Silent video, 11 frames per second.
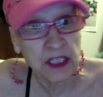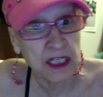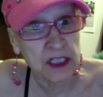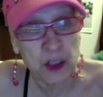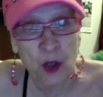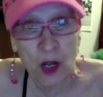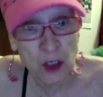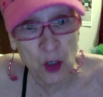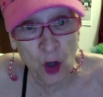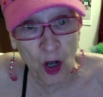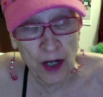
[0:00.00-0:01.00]
is not
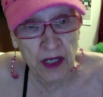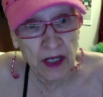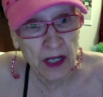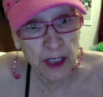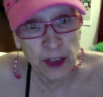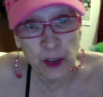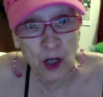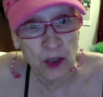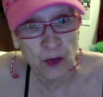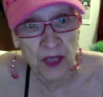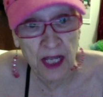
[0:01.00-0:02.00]
God. He did
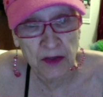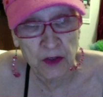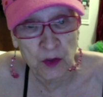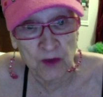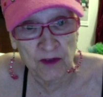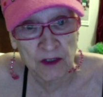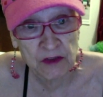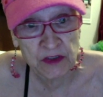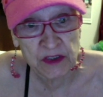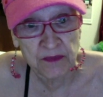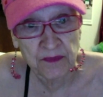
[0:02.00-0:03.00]
not create the universe.